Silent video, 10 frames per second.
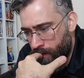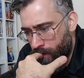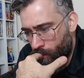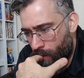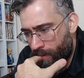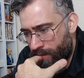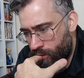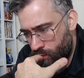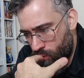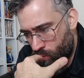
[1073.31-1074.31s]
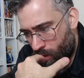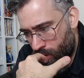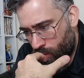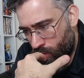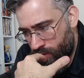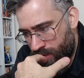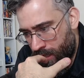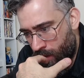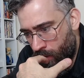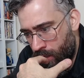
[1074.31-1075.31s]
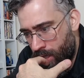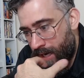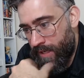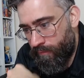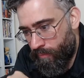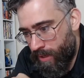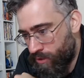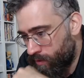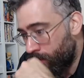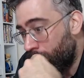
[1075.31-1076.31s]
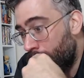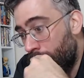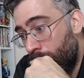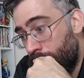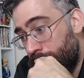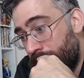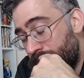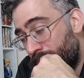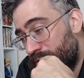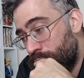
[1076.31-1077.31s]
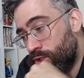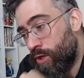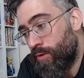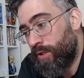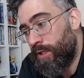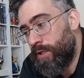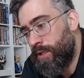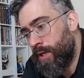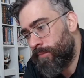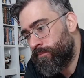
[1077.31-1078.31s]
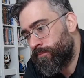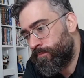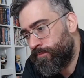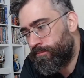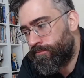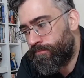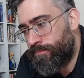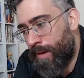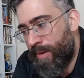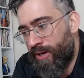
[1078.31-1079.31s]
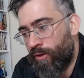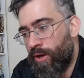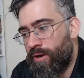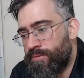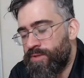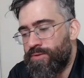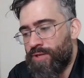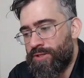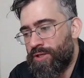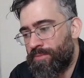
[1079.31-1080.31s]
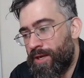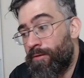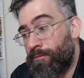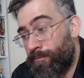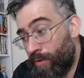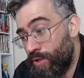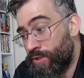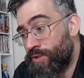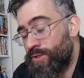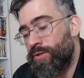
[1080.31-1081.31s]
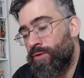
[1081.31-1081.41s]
What about the new 1/4 scale? Any information? Yeah, we just showed the Batman Who Laughs. That's going to be our first